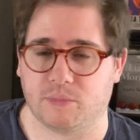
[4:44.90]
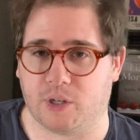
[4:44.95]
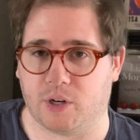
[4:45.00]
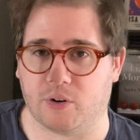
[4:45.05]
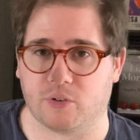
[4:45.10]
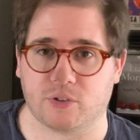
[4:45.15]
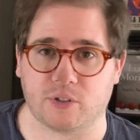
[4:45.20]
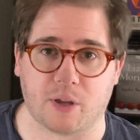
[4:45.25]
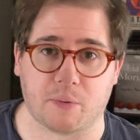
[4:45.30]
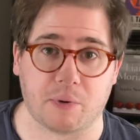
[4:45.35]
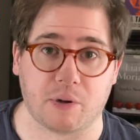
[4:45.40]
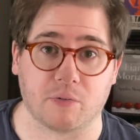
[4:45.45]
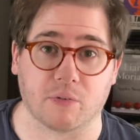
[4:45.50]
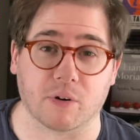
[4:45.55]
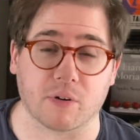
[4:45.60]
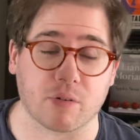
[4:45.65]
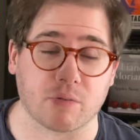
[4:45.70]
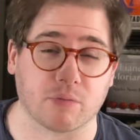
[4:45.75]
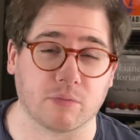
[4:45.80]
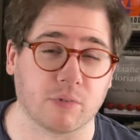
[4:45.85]

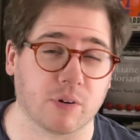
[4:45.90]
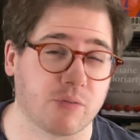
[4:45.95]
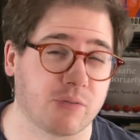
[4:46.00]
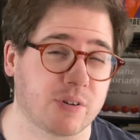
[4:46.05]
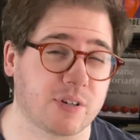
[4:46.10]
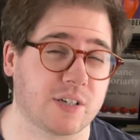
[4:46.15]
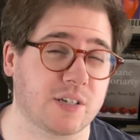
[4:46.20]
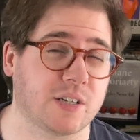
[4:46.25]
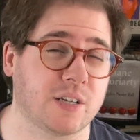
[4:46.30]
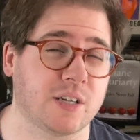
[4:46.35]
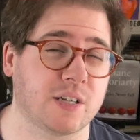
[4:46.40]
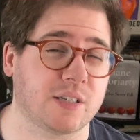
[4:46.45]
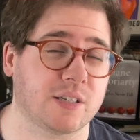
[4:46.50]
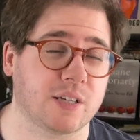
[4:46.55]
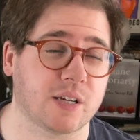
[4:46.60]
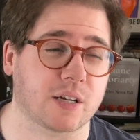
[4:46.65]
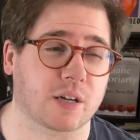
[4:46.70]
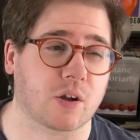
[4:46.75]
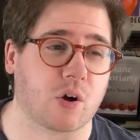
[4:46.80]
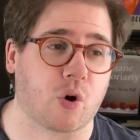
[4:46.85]

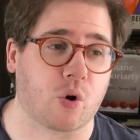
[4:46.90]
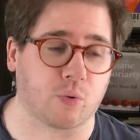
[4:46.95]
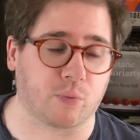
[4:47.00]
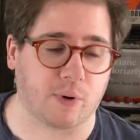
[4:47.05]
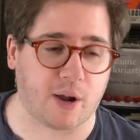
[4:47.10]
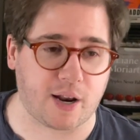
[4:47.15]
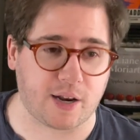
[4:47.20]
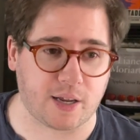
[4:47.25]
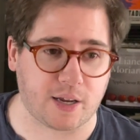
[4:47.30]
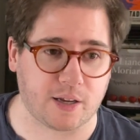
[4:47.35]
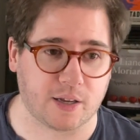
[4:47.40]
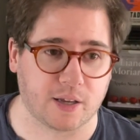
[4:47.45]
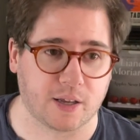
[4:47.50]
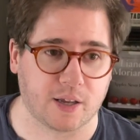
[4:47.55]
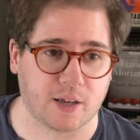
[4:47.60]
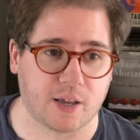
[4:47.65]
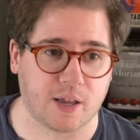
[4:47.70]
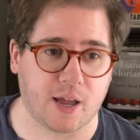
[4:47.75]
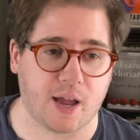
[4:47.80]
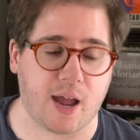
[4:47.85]
semi-revisionistic already,
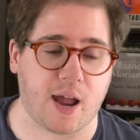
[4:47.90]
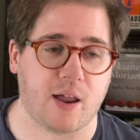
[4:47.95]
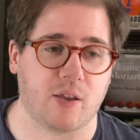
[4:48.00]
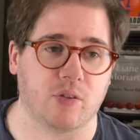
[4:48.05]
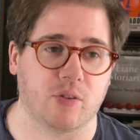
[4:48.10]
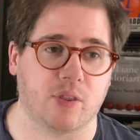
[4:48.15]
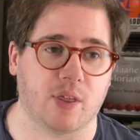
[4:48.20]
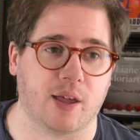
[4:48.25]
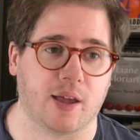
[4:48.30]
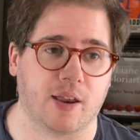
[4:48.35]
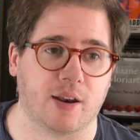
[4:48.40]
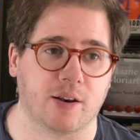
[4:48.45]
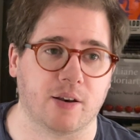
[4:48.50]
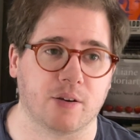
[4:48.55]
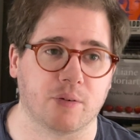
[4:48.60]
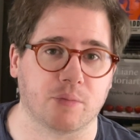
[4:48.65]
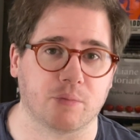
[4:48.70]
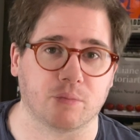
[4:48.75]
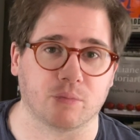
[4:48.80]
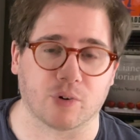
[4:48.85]
and
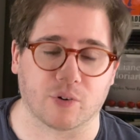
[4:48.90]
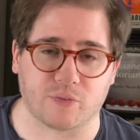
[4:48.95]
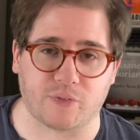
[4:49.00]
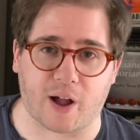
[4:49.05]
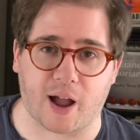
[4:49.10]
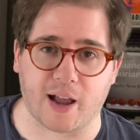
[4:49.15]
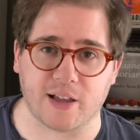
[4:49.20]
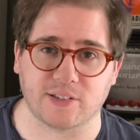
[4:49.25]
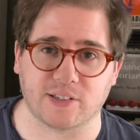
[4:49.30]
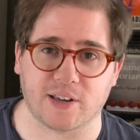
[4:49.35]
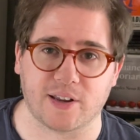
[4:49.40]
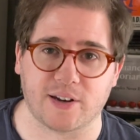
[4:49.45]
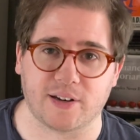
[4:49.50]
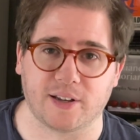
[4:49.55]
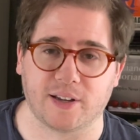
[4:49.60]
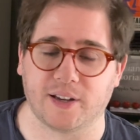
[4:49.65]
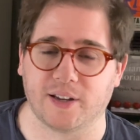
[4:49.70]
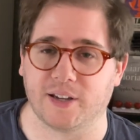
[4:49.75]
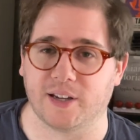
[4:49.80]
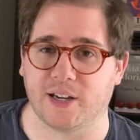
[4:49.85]
then revise it
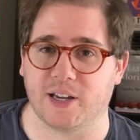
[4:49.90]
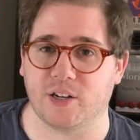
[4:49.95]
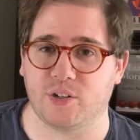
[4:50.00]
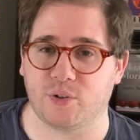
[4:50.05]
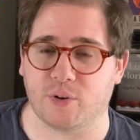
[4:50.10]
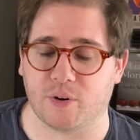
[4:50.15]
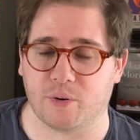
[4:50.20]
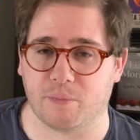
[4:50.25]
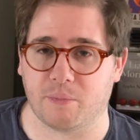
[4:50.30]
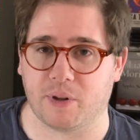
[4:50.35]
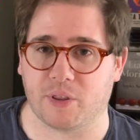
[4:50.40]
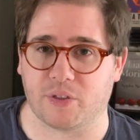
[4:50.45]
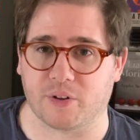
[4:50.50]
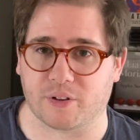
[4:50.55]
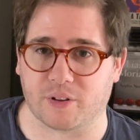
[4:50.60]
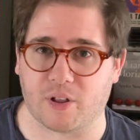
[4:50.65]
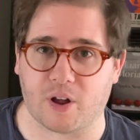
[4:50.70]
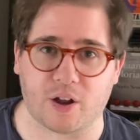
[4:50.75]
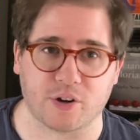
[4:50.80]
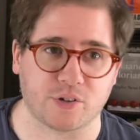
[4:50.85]
into a
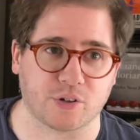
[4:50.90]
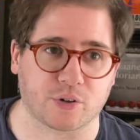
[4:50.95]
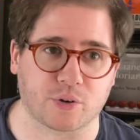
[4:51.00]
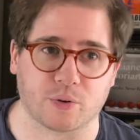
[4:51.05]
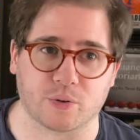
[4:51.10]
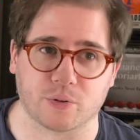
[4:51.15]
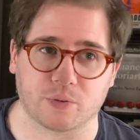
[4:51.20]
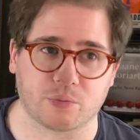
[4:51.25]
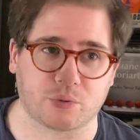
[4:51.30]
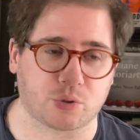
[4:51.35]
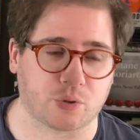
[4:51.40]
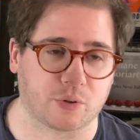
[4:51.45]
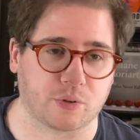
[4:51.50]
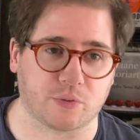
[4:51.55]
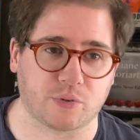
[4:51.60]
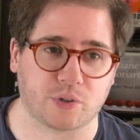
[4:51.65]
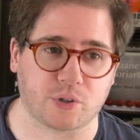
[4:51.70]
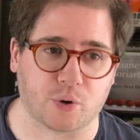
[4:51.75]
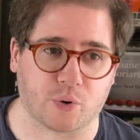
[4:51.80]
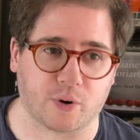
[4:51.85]
mythological sort of
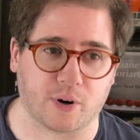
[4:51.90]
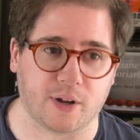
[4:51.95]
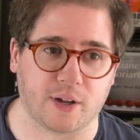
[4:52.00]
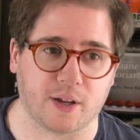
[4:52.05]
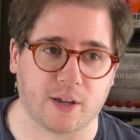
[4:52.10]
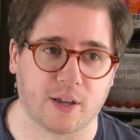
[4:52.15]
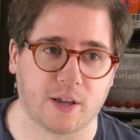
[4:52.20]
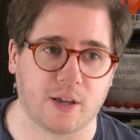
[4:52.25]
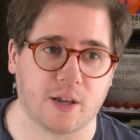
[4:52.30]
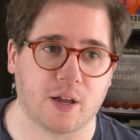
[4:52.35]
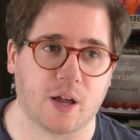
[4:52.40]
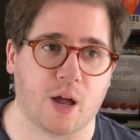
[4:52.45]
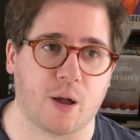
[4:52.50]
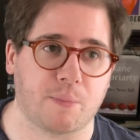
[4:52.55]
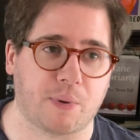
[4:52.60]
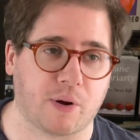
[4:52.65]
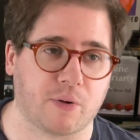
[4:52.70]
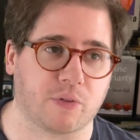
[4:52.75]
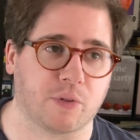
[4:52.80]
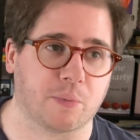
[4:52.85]
story
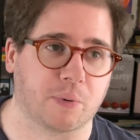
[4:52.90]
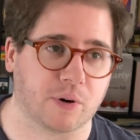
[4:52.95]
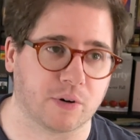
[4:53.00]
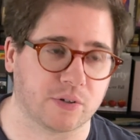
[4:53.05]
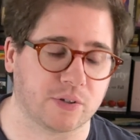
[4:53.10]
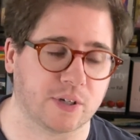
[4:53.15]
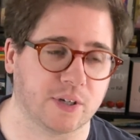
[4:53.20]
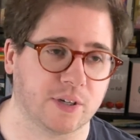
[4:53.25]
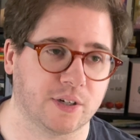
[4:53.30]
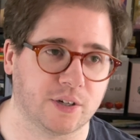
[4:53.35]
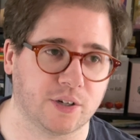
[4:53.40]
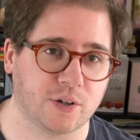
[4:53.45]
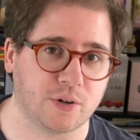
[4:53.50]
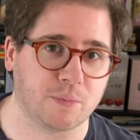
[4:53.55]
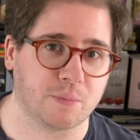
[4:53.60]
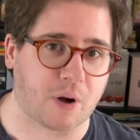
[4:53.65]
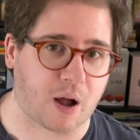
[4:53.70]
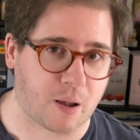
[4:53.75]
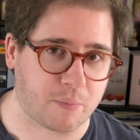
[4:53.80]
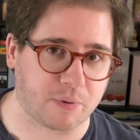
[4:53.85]
about the person who
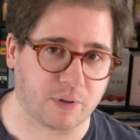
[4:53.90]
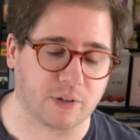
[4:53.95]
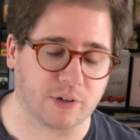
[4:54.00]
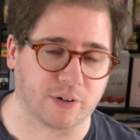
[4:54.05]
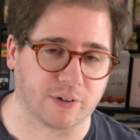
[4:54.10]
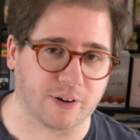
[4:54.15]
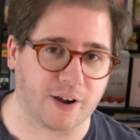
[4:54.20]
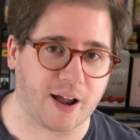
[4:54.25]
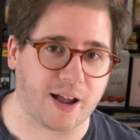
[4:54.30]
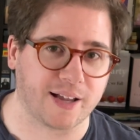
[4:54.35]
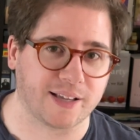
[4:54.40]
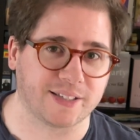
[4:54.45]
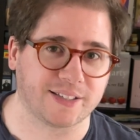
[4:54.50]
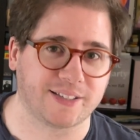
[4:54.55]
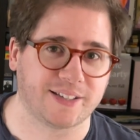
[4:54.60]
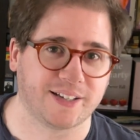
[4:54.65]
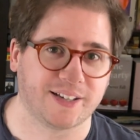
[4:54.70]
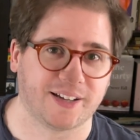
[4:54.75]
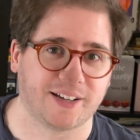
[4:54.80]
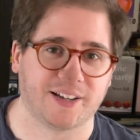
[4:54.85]
popularized
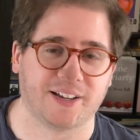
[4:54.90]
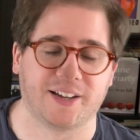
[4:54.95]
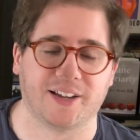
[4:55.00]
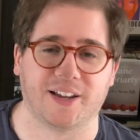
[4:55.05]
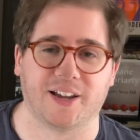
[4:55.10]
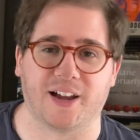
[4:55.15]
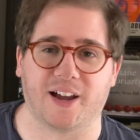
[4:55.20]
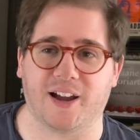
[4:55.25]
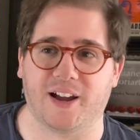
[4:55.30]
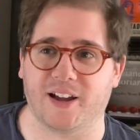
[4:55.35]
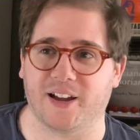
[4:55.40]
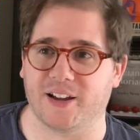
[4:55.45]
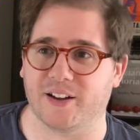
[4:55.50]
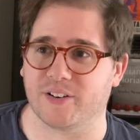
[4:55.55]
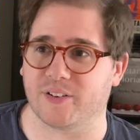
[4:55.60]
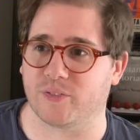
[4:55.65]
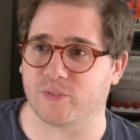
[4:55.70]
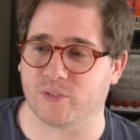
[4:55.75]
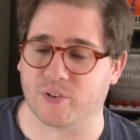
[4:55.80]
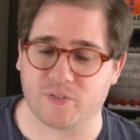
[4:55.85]

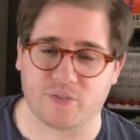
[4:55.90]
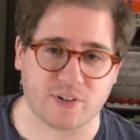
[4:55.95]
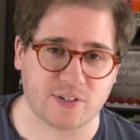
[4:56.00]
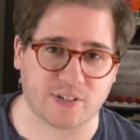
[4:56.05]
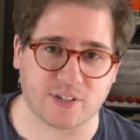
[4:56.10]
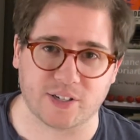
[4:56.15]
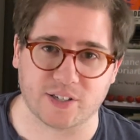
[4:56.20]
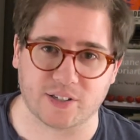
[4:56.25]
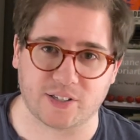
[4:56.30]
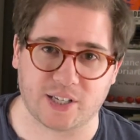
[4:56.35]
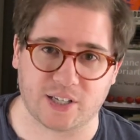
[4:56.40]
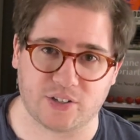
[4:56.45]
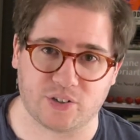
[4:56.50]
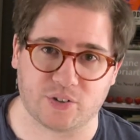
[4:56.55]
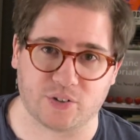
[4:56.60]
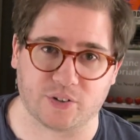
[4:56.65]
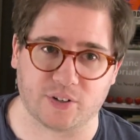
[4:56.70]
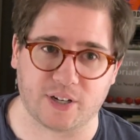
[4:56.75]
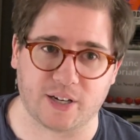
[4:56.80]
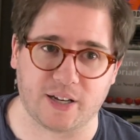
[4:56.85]
revisionist
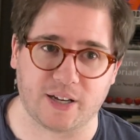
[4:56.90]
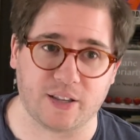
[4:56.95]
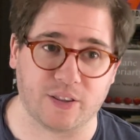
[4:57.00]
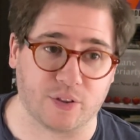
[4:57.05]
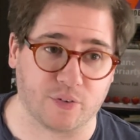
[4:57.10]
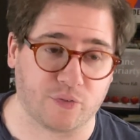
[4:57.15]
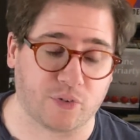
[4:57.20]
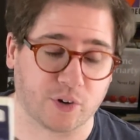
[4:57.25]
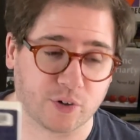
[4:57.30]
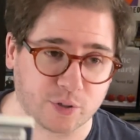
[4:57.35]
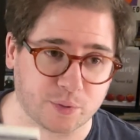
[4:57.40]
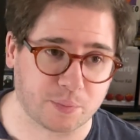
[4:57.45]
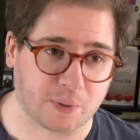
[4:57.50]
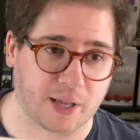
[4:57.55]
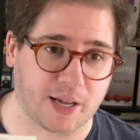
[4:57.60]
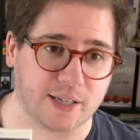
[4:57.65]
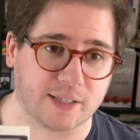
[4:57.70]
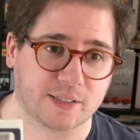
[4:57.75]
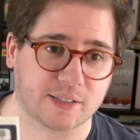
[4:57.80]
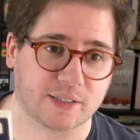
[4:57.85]
history in the first
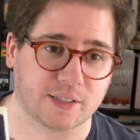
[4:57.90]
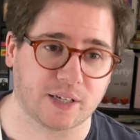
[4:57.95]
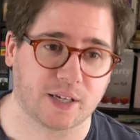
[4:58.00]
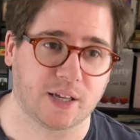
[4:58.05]
place,